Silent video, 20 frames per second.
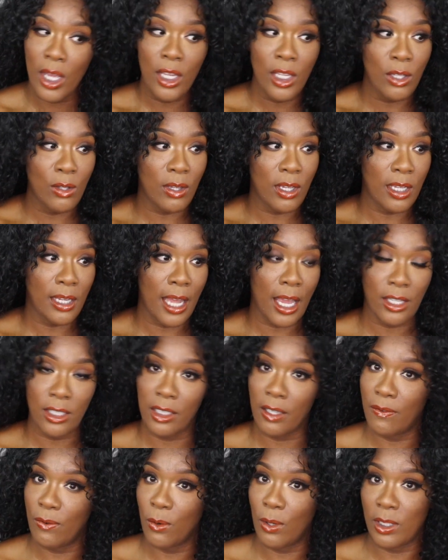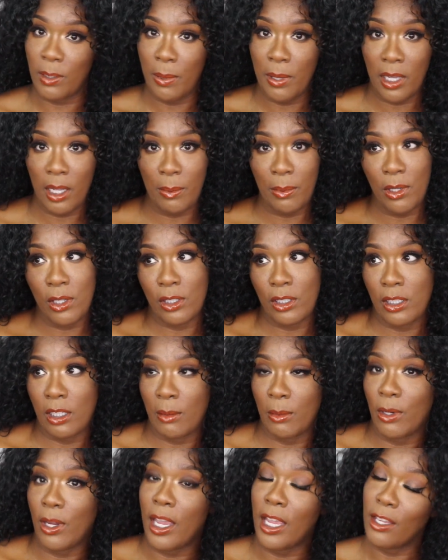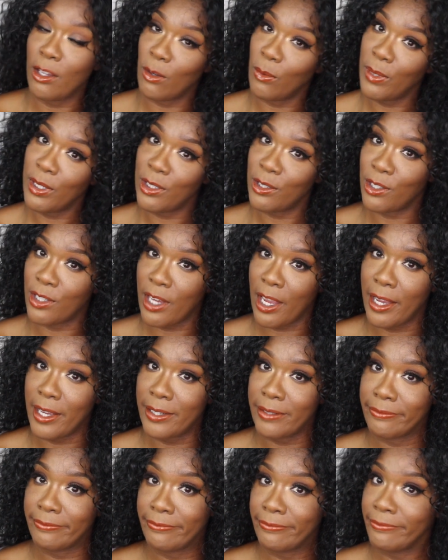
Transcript: you can actually afford to pick up your summer and your winter shade.